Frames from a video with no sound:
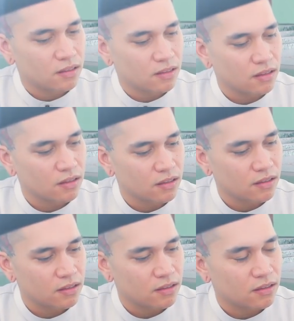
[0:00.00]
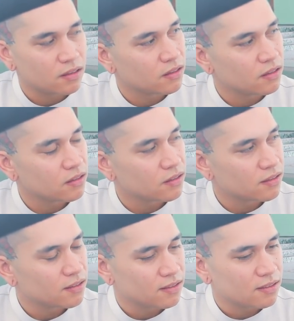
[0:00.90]

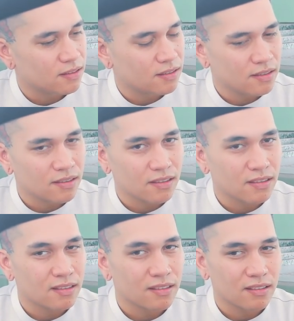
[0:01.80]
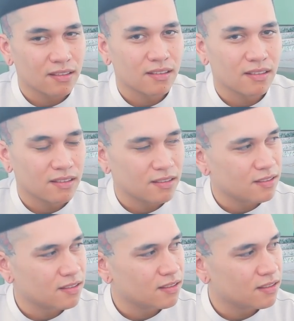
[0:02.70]

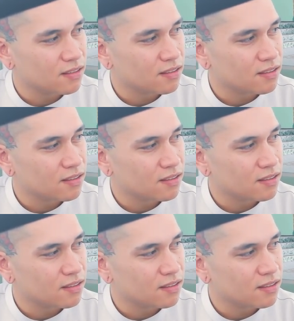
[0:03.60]
(silent)